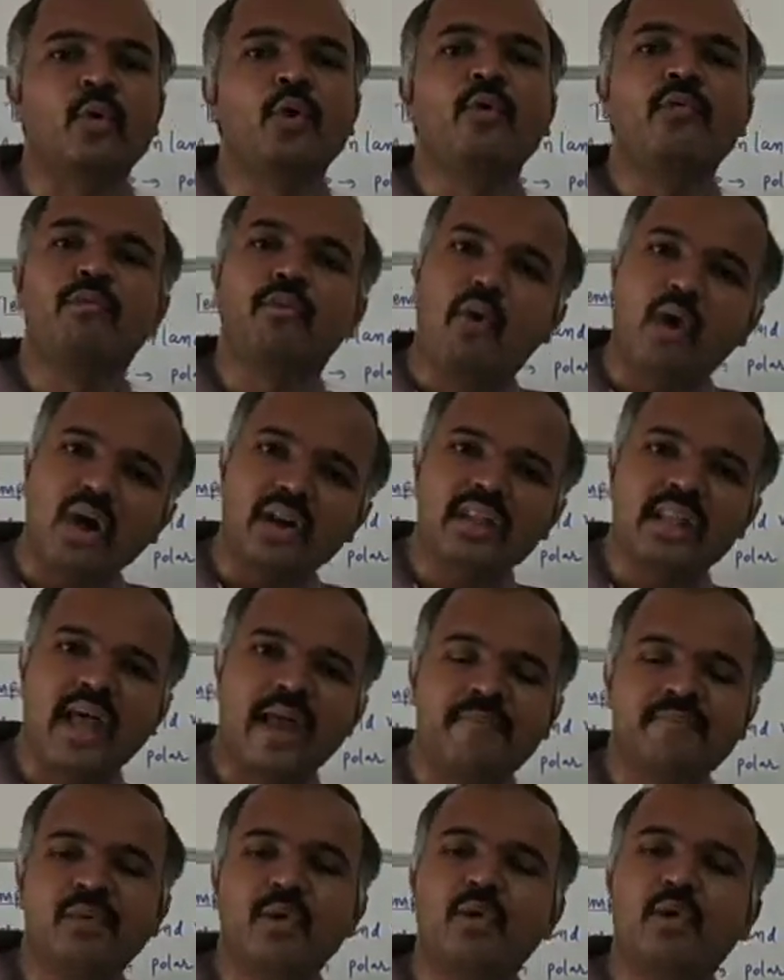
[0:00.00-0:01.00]
For
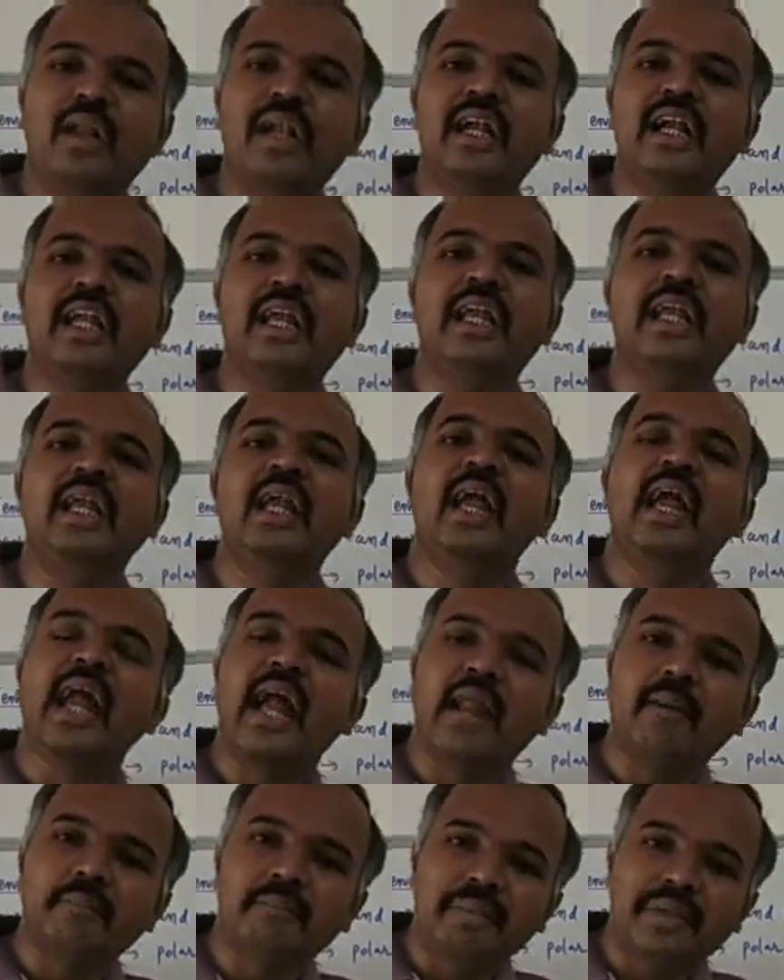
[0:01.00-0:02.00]
them, quality
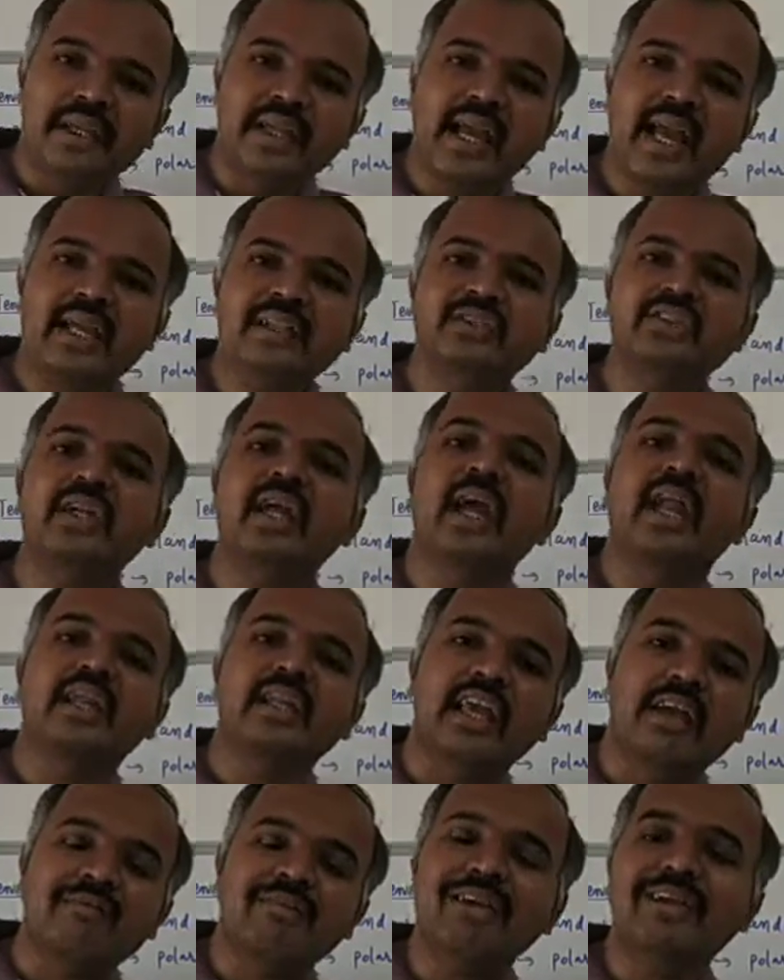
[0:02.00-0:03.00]
and pH and
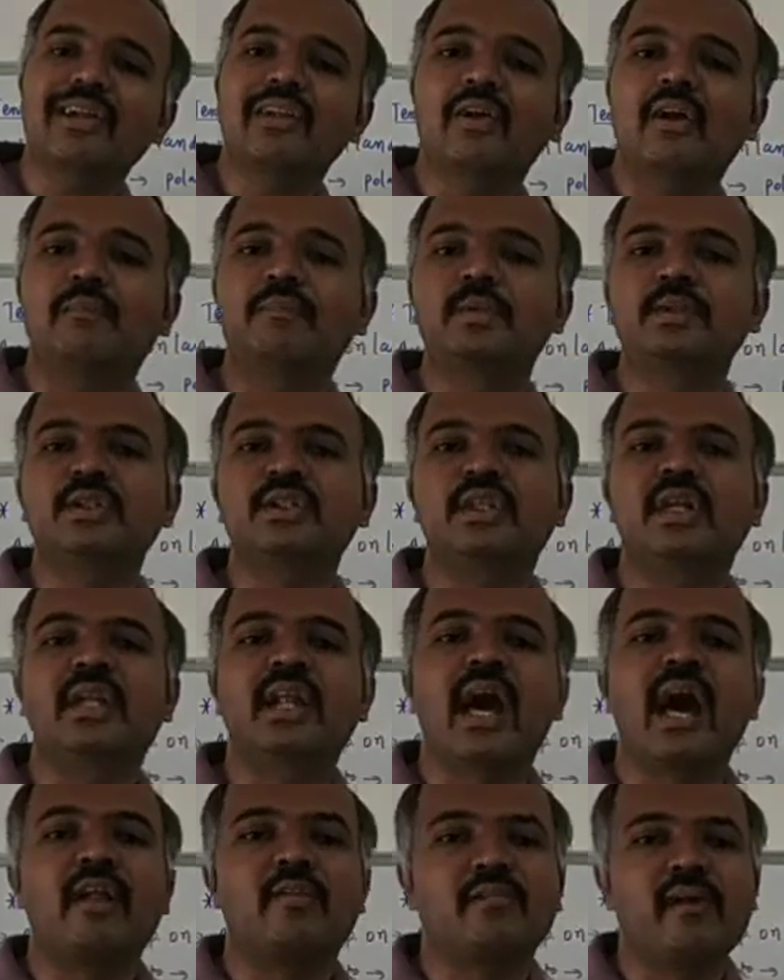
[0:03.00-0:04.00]
chemical composition
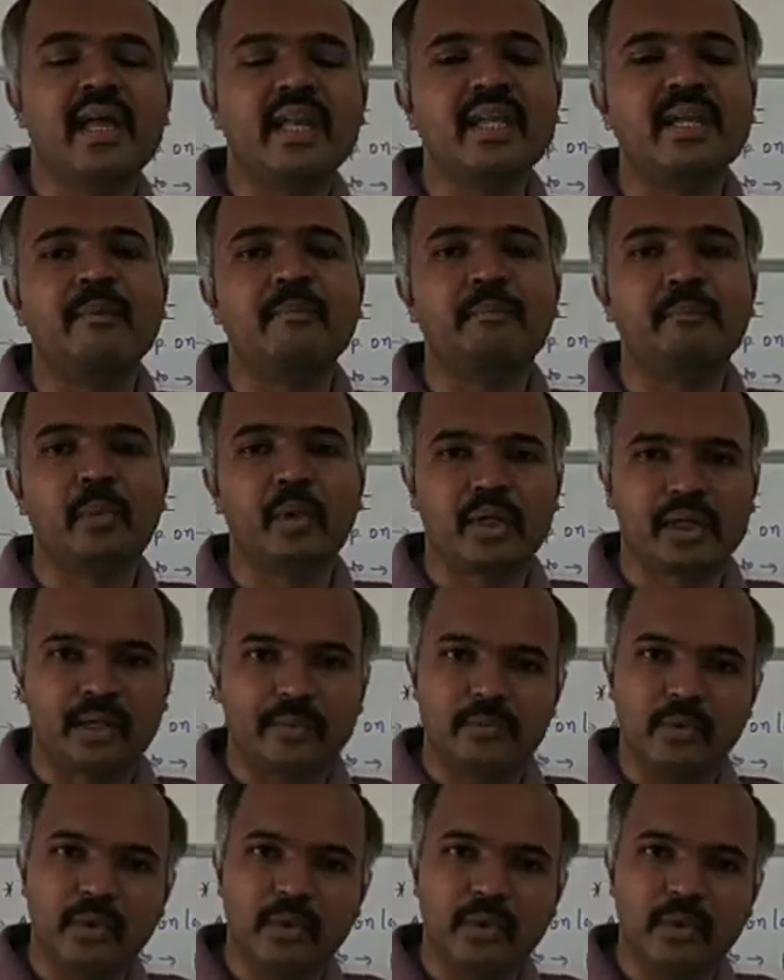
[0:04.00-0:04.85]
are very important.